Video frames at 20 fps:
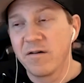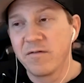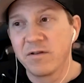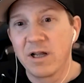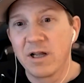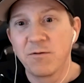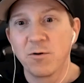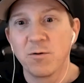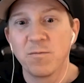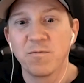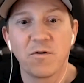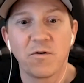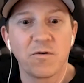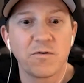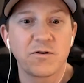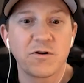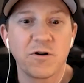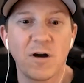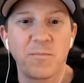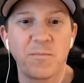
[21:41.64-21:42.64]
I have Lightroom,
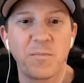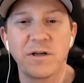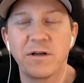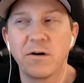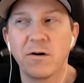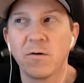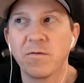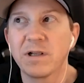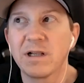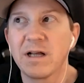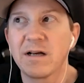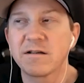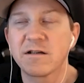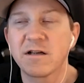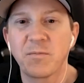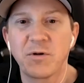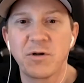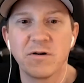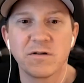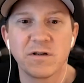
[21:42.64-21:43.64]
Photoshop, but over the last
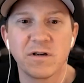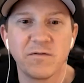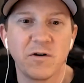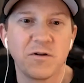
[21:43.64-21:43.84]
couple of years,